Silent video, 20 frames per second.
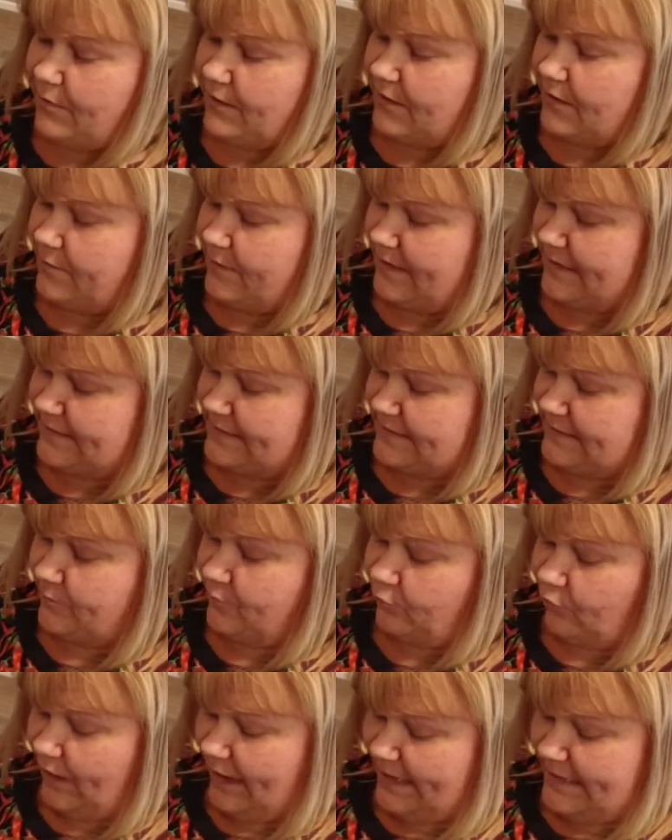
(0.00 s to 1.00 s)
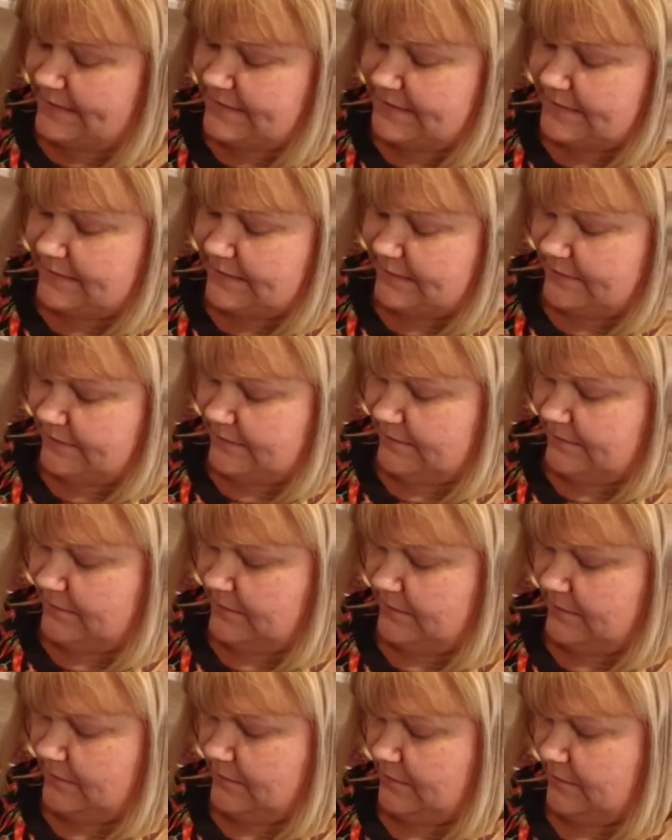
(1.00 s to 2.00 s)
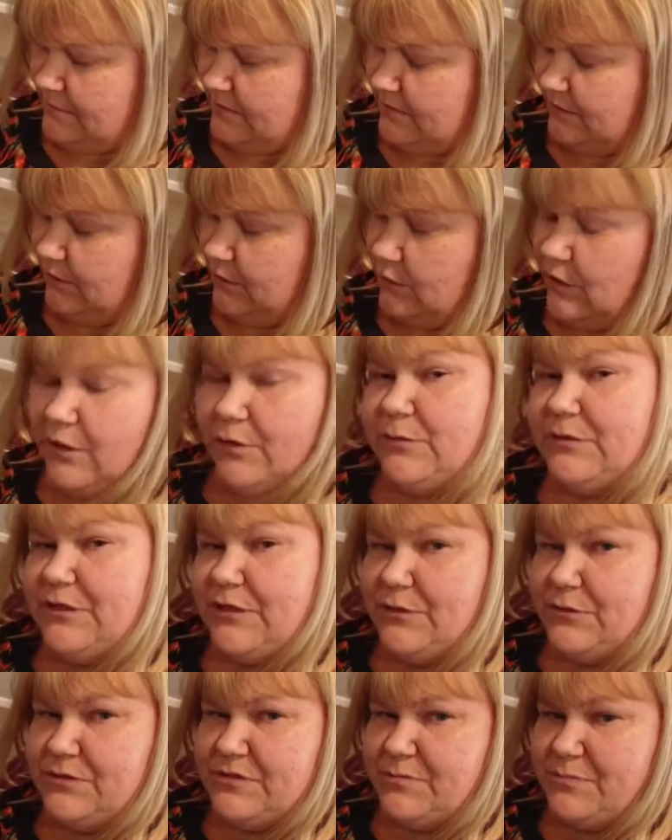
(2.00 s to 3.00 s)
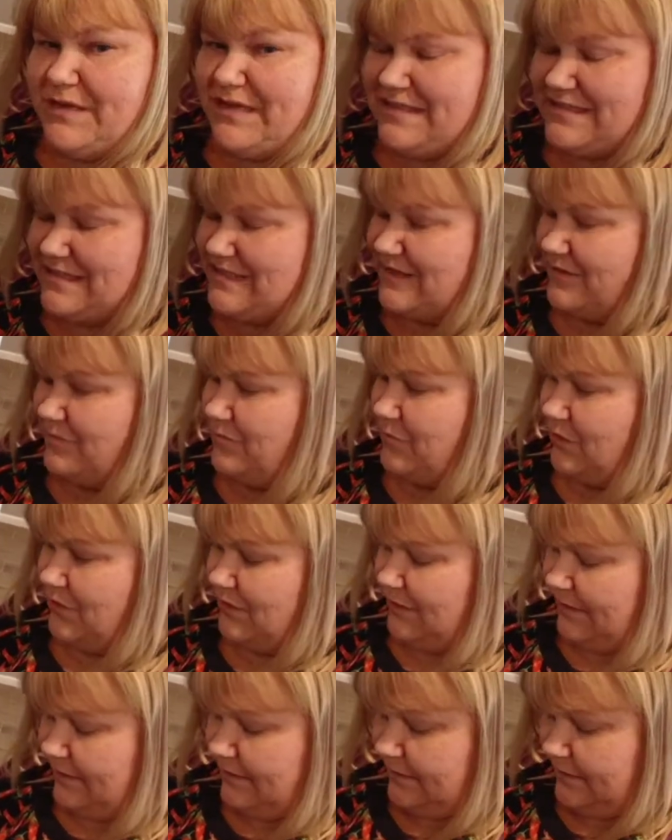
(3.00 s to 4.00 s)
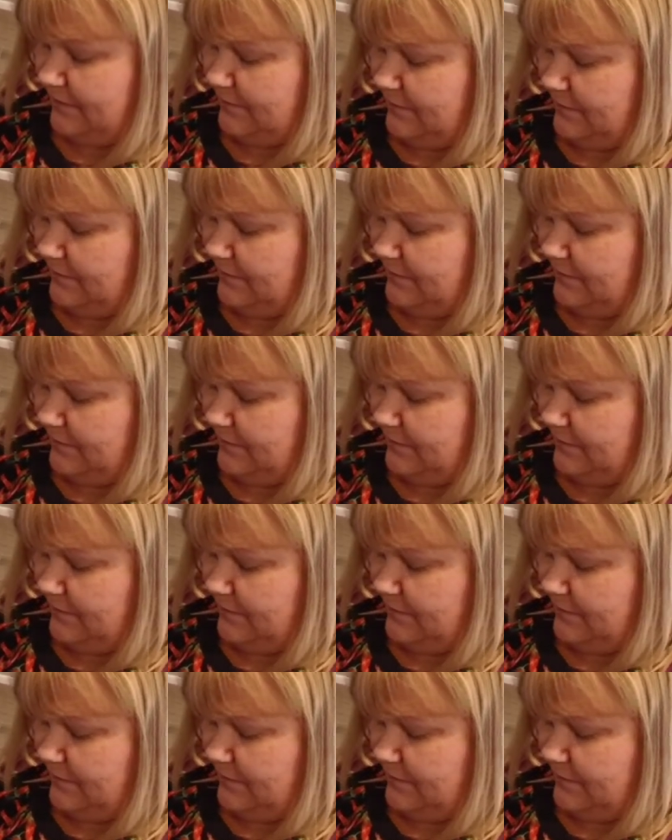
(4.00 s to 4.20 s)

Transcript: we're gonna make some rice to go along with those beans that we're gonna